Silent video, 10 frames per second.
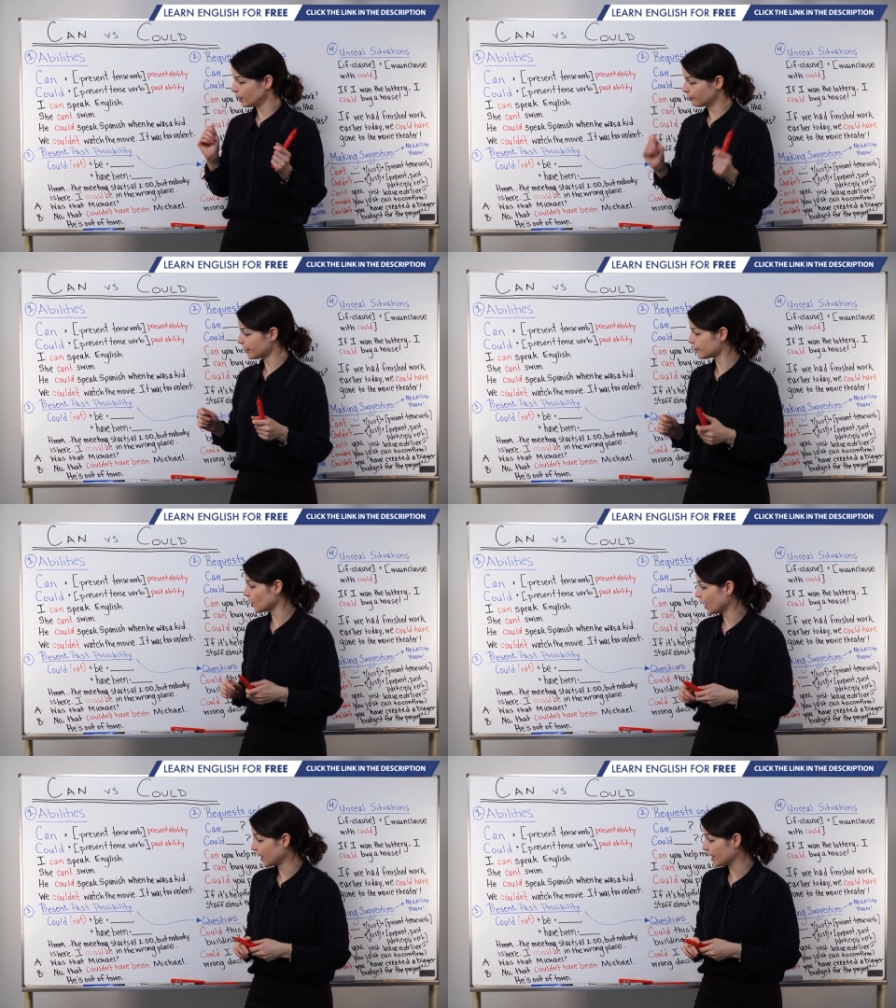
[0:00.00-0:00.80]
Let's
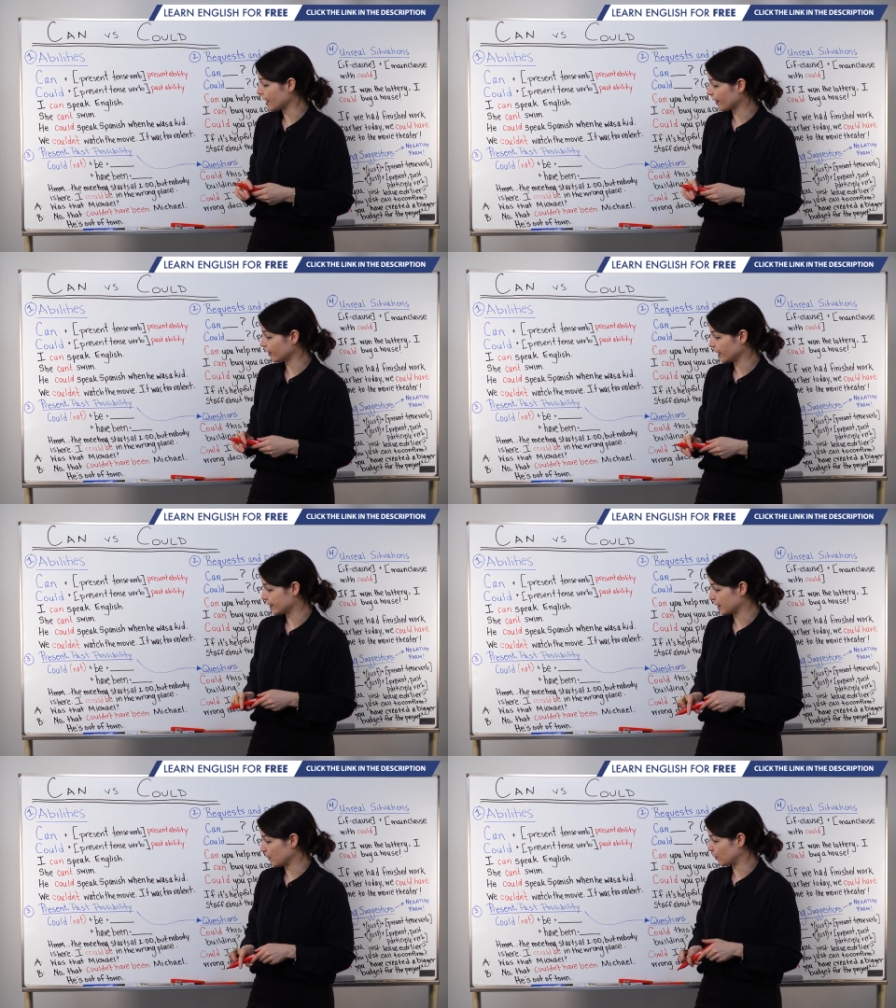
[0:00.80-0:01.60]
look at another
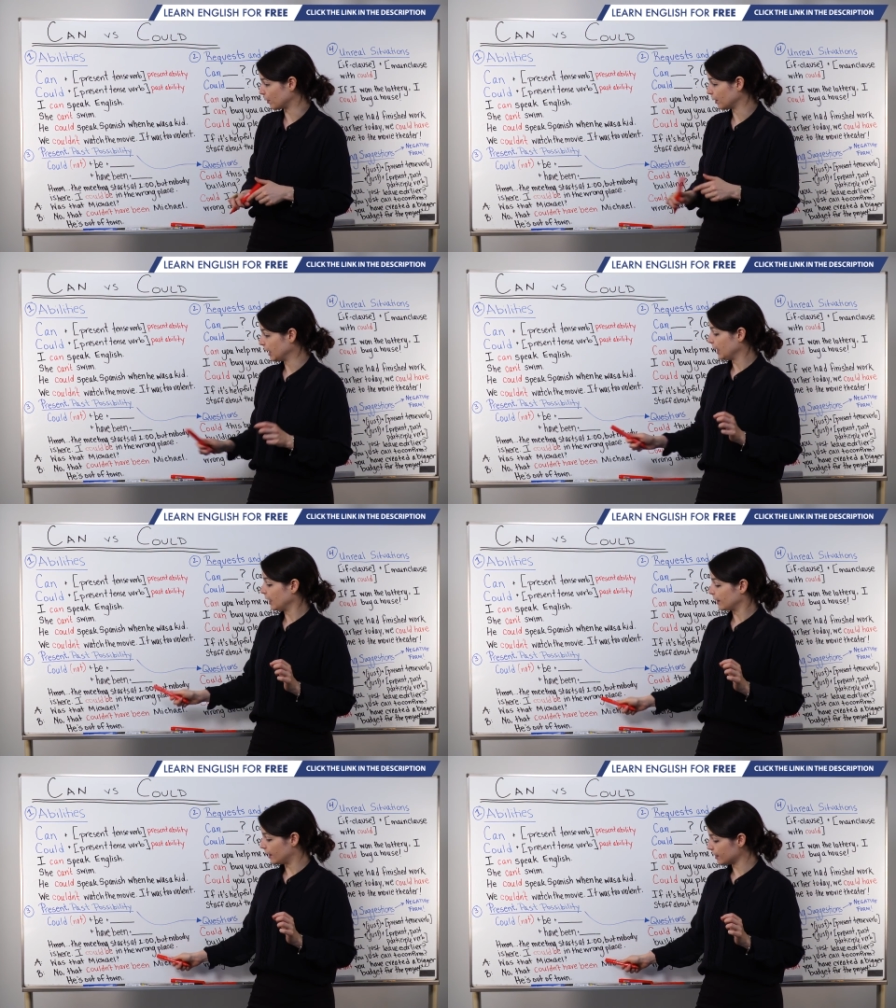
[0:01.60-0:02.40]
example.
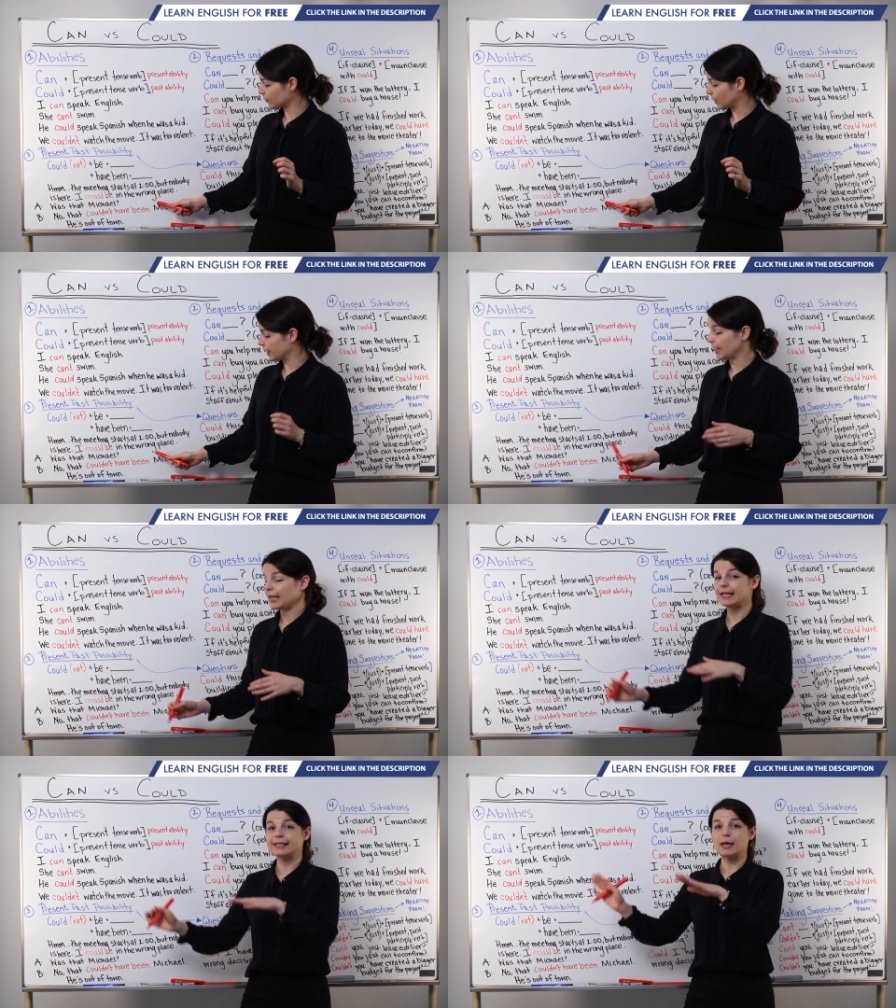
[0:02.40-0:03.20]
This one
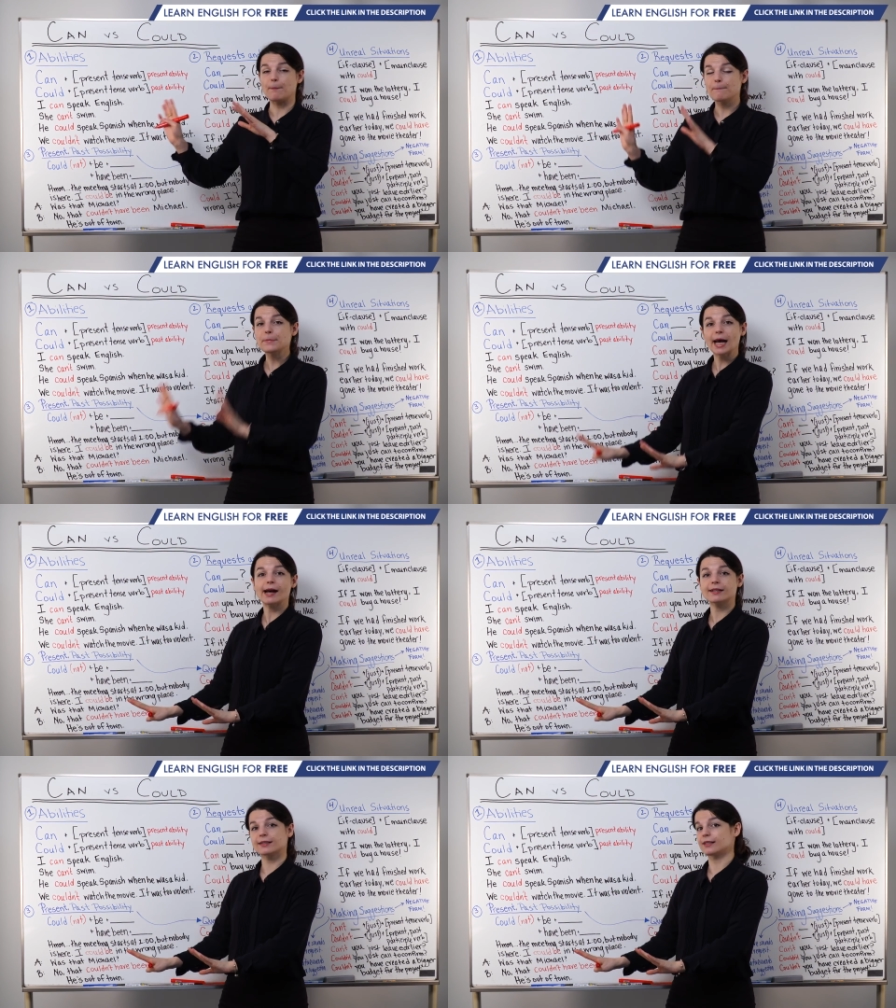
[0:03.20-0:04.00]
is a
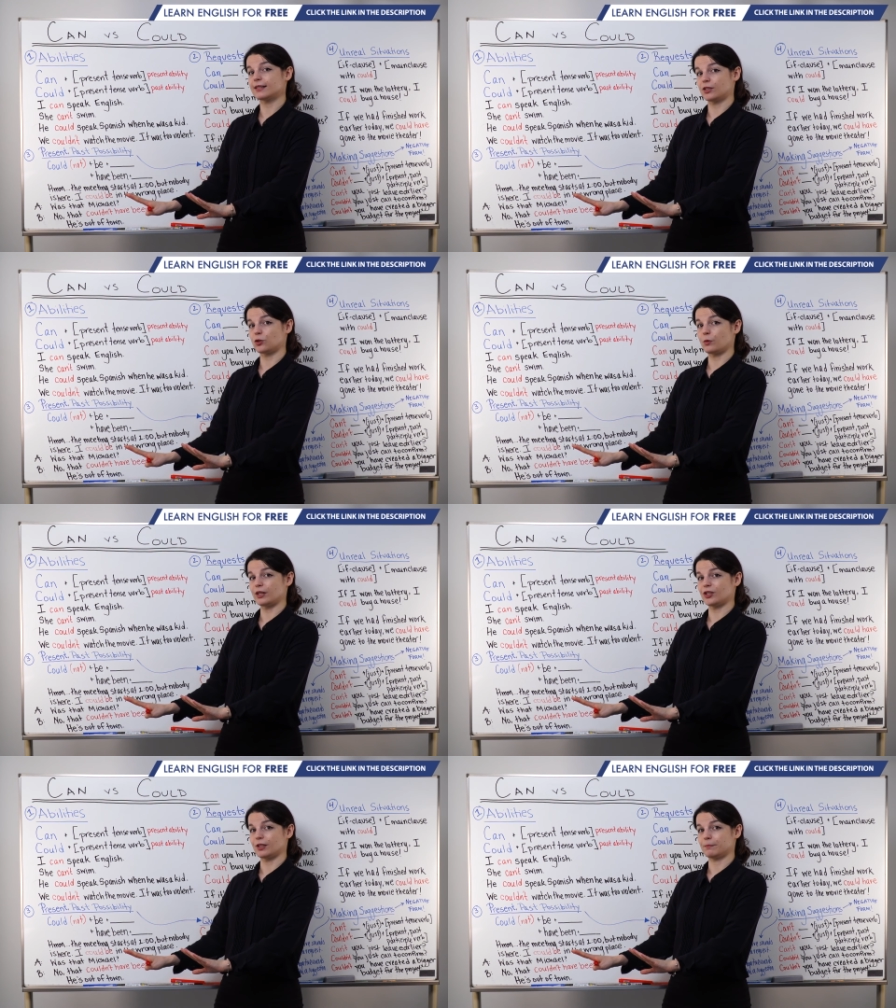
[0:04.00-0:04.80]
past
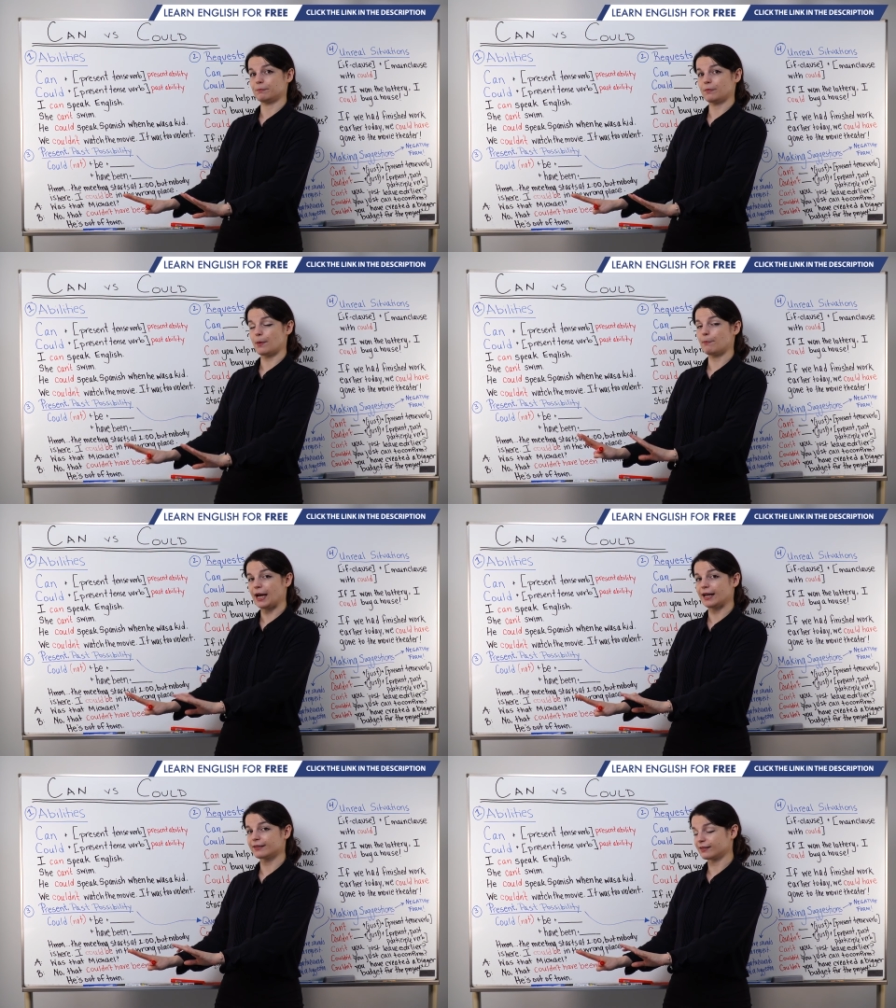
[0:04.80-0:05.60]
situation, a
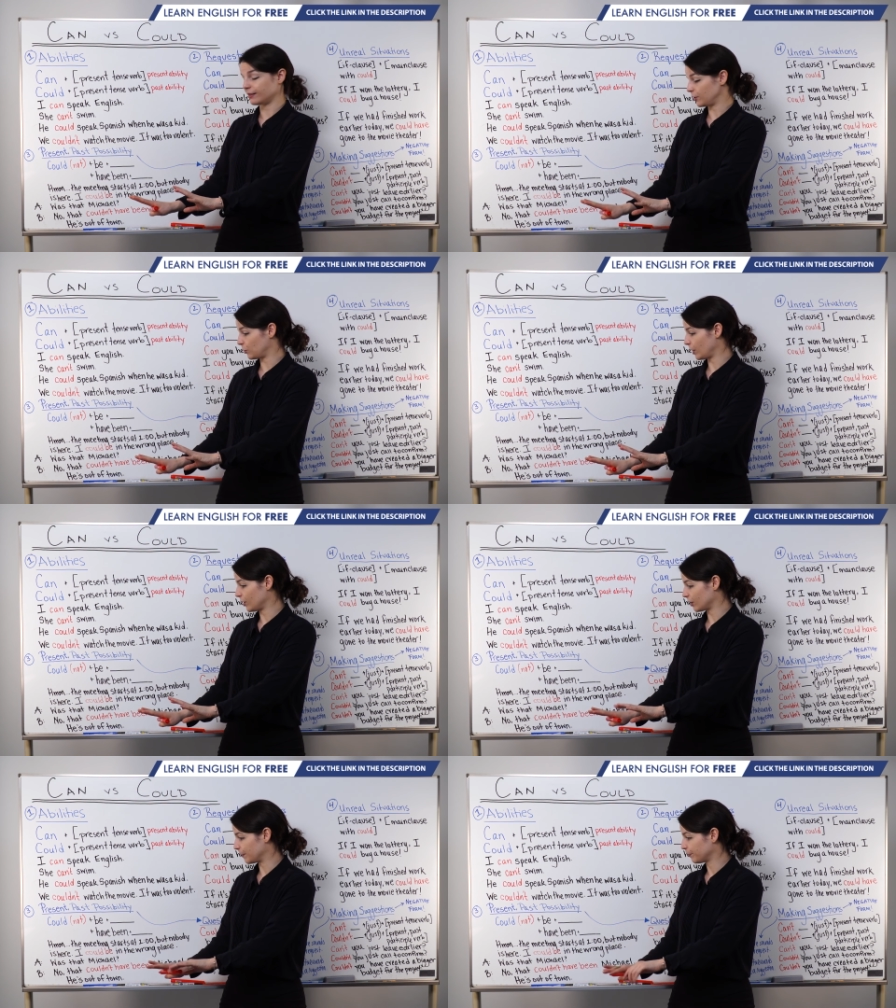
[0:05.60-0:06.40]
past
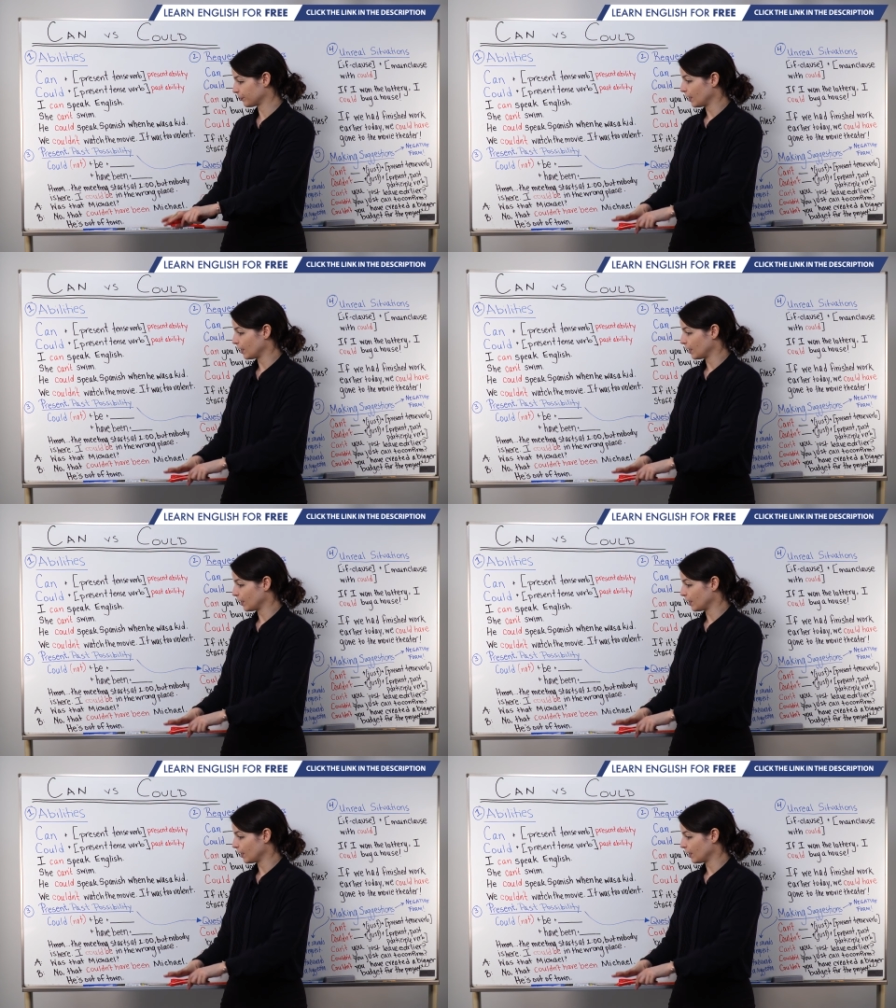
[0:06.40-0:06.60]
situation.